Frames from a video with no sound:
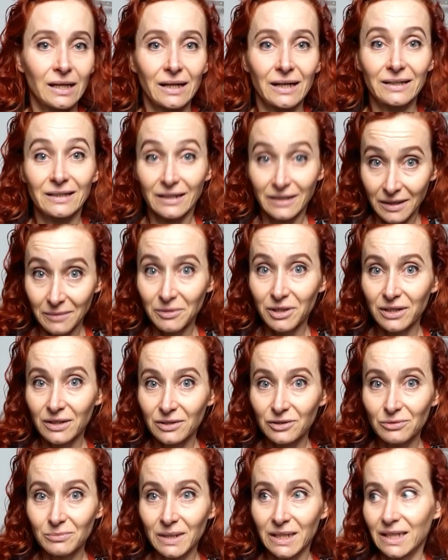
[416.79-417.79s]
And I am
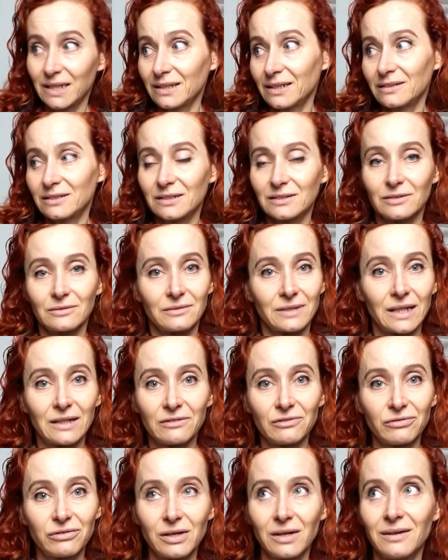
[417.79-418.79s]
going to make it. I just don't
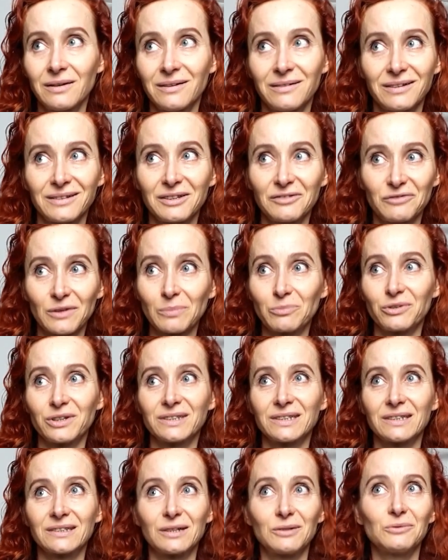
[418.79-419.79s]
have the
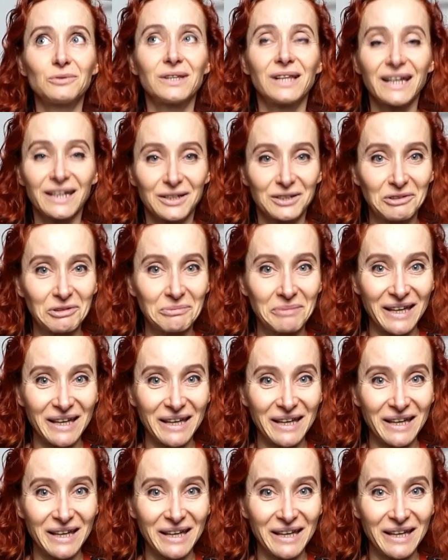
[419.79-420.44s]
fabric that I would like to